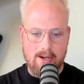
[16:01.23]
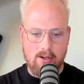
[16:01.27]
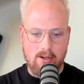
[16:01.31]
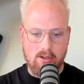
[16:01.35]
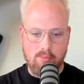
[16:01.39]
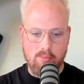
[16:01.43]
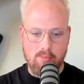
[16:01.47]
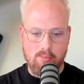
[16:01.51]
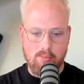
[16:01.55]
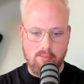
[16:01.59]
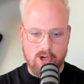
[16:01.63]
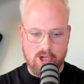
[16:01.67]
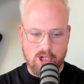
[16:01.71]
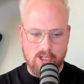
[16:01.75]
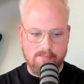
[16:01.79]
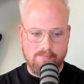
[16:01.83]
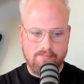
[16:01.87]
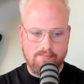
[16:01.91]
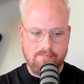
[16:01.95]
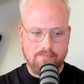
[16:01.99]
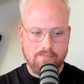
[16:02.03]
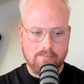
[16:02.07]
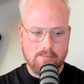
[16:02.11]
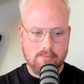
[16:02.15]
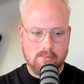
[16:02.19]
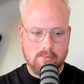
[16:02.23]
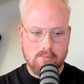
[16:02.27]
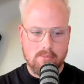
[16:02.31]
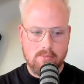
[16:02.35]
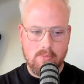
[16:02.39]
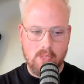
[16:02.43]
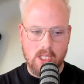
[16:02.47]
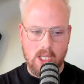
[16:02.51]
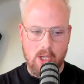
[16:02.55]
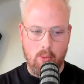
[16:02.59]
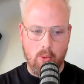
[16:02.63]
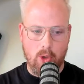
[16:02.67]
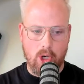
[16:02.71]
portion,
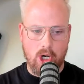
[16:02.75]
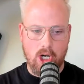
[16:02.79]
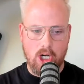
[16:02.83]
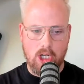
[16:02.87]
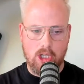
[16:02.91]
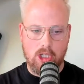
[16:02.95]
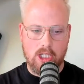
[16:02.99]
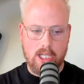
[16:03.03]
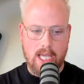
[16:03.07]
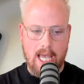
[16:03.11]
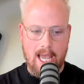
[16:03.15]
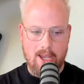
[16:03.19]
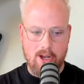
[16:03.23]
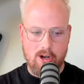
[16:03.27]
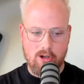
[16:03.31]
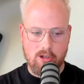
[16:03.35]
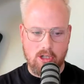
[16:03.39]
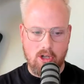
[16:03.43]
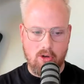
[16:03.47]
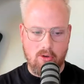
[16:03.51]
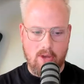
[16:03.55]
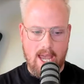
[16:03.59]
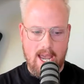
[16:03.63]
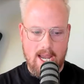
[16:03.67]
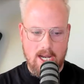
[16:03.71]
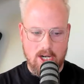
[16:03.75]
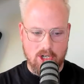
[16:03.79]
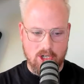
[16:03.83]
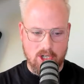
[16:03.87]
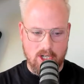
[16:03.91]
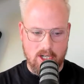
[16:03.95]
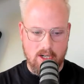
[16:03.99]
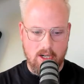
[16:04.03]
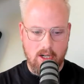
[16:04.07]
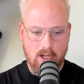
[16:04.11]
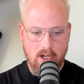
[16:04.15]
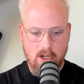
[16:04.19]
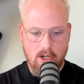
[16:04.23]
and we're going to look at your
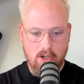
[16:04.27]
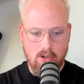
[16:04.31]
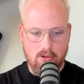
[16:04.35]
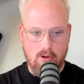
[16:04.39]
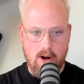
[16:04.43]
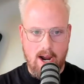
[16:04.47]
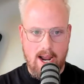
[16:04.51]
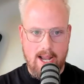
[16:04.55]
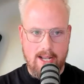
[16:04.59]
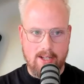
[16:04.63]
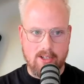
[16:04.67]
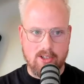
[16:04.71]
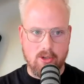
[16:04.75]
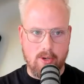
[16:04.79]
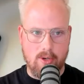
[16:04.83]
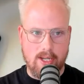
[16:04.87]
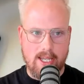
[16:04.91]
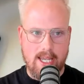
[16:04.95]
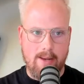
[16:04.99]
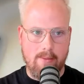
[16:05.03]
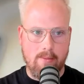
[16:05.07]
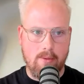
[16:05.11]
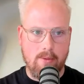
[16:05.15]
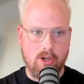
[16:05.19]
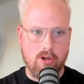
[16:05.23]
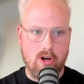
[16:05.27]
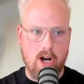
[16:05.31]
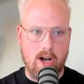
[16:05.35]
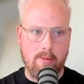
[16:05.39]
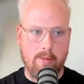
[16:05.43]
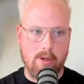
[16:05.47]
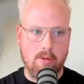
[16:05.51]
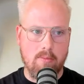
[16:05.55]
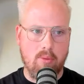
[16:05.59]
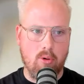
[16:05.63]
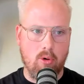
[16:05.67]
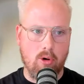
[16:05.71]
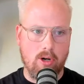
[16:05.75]
location, right? So again,
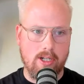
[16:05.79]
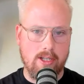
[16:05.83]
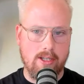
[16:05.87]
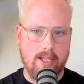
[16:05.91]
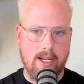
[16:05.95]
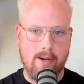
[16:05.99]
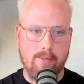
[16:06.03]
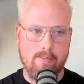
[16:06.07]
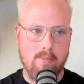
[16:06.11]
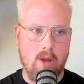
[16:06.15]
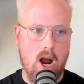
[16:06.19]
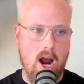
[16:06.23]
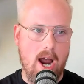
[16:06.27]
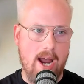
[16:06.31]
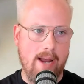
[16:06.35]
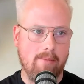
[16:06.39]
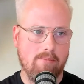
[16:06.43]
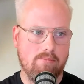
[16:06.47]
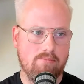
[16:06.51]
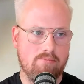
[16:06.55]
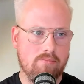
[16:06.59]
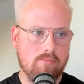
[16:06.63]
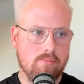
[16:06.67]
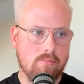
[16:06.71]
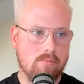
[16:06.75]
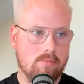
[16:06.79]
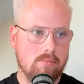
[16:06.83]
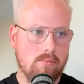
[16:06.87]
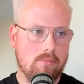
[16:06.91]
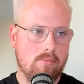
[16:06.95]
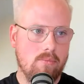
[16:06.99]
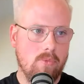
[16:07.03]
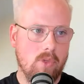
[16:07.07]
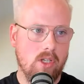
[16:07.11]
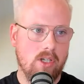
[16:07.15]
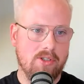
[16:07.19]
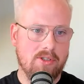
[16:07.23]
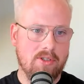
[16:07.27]
incredibly important there. All right,
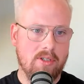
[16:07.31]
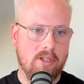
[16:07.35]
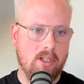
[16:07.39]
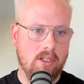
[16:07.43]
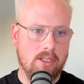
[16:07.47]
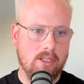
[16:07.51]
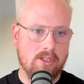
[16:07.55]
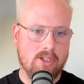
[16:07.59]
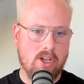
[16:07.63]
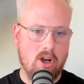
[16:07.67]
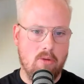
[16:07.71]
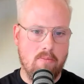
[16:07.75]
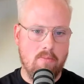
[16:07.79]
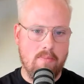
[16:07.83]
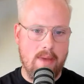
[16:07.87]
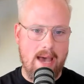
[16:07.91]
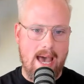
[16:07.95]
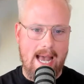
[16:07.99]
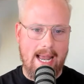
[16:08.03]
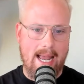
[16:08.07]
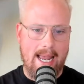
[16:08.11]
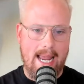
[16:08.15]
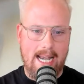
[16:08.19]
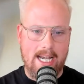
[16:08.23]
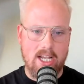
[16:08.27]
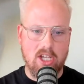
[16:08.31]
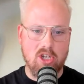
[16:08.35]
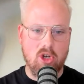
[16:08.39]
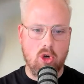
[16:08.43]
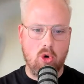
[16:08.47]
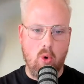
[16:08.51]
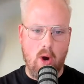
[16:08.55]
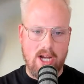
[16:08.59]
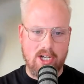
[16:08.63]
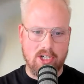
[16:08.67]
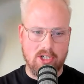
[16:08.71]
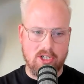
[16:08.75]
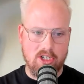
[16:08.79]
let's go back. Any
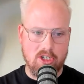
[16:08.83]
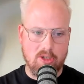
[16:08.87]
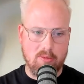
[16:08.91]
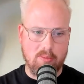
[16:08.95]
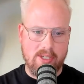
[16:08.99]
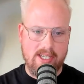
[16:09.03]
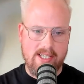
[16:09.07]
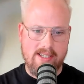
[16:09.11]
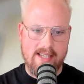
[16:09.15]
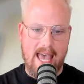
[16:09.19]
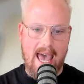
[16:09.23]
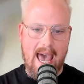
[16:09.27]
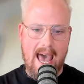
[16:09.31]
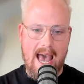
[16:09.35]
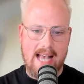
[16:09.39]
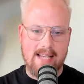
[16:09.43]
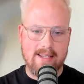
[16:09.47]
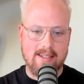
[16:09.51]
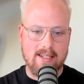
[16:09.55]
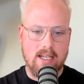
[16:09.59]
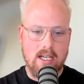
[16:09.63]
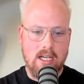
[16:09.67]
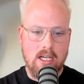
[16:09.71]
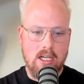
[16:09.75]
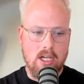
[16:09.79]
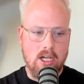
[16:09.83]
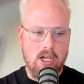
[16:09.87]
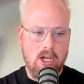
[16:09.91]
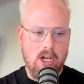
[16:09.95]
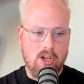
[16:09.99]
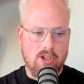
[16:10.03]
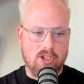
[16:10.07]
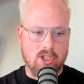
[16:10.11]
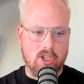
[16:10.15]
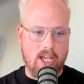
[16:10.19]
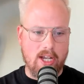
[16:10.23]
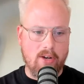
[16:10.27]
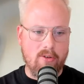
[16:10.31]
questions, please ask.
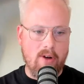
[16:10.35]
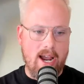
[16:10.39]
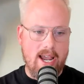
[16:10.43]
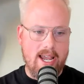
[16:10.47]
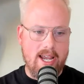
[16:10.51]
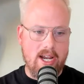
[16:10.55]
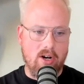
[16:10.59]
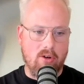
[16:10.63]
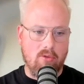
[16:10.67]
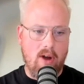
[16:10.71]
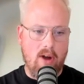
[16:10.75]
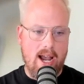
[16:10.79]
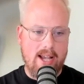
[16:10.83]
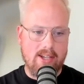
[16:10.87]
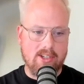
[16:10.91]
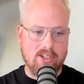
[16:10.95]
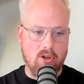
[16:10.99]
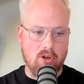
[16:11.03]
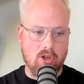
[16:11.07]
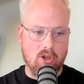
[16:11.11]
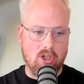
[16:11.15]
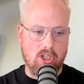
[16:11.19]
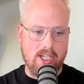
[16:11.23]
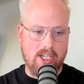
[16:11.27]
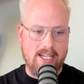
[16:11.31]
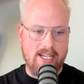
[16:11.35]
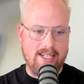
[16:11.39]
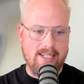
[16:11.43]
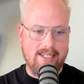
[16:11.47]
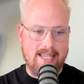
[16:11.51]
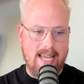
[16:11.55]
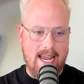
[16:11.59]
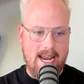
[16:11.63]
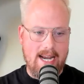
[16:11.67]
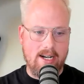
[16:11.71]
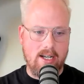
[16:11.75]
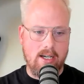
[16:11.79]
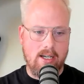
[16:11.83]
So like right here, right? So Clint,
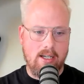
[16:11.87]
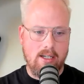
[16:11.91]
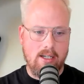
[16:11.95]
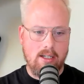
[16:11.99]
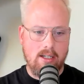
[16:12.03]
data,